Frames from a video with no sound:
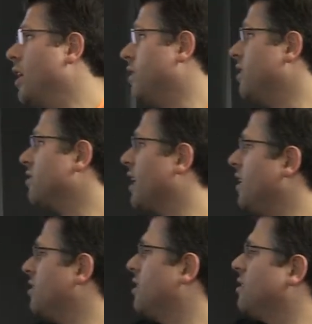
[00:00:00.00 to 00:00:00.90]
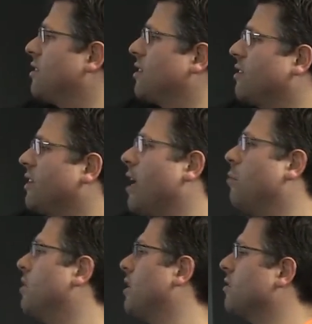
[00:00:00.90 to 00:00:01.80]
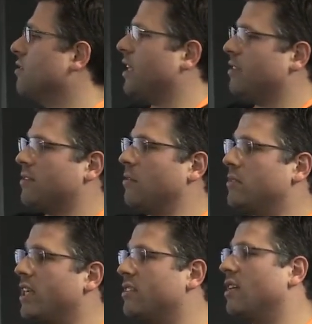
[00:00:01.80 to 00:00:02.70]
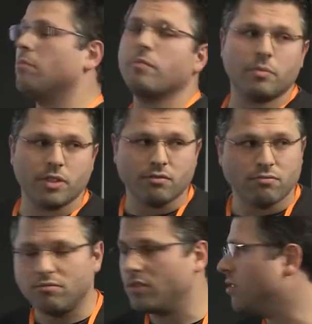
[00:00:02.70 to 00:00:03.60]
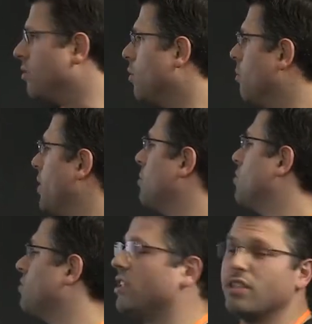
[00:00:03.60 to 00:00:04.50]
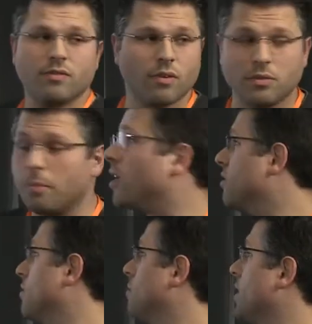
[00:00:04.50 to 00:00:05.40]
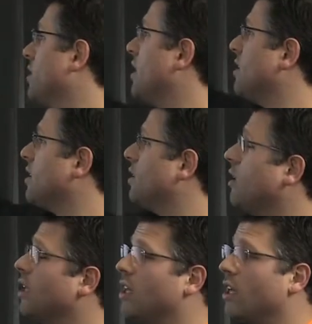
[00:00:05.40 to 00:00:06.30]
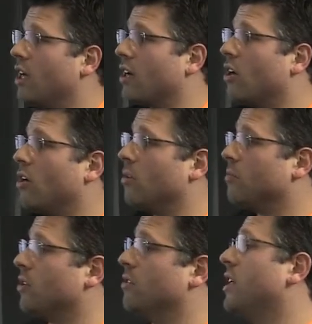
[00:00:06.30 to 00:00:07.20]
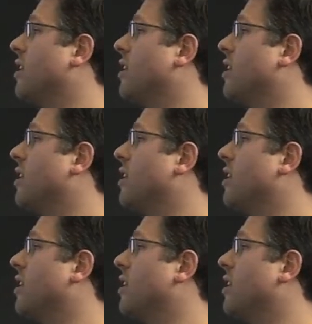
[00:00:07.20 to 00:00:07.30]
in this case, this is a table that contains some data. Maybe you won't be able to see from the button, but there is a column on the